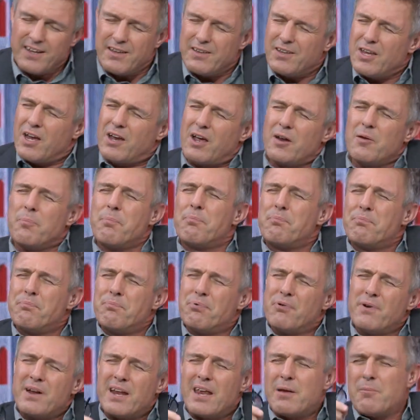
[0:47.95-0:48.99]
You could have
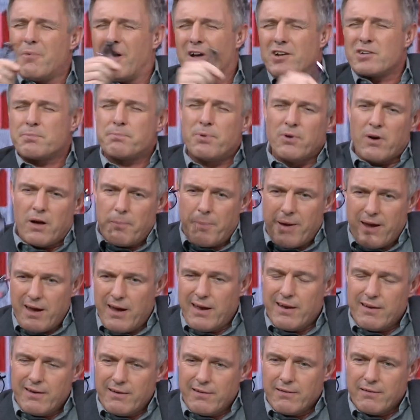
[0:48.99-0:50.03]
pretty much put a
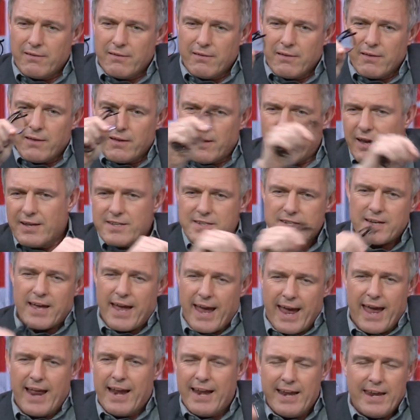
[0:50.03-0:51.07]
pin into
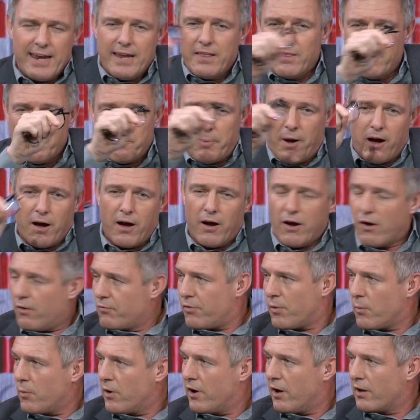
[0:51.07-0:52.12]
any part
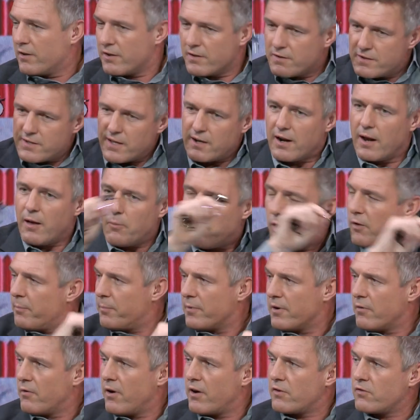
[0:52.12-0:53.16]
of the world and said, I'll
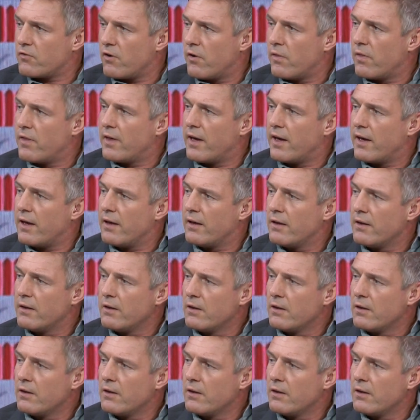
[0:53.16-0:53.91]
open a restaurant there.